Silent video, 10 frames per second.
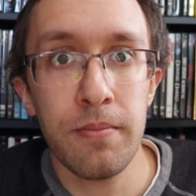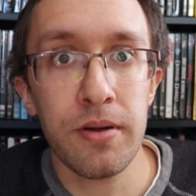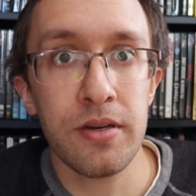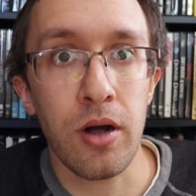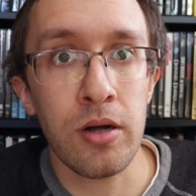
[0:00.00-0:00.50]

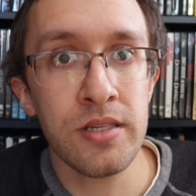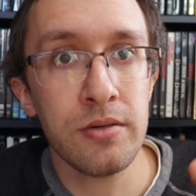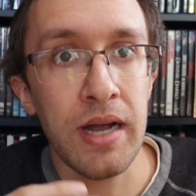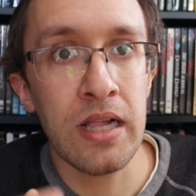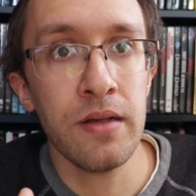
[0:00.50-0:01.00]
but to
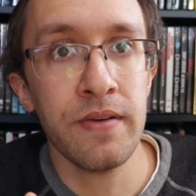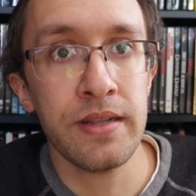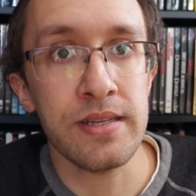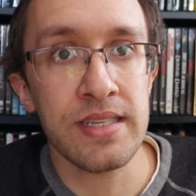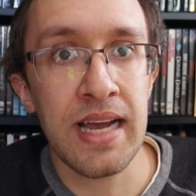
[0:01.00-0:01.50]
also
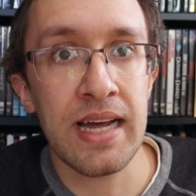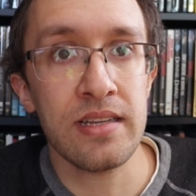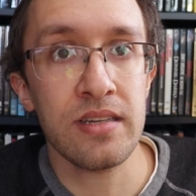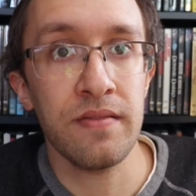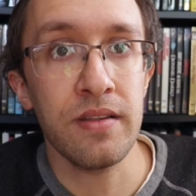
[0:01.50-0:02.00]
elevate the
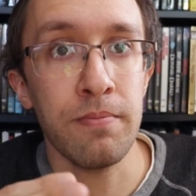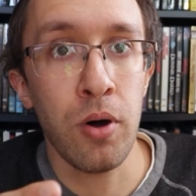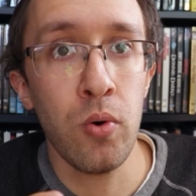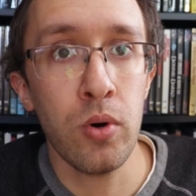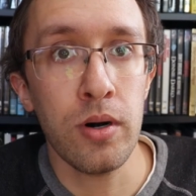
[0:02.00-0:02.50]
status of the
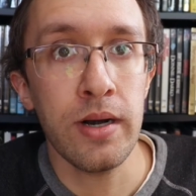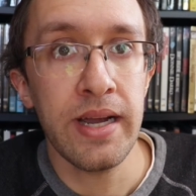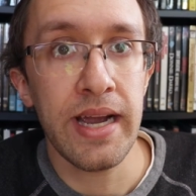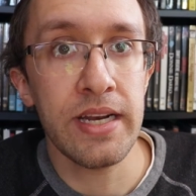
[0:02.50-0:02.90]
poor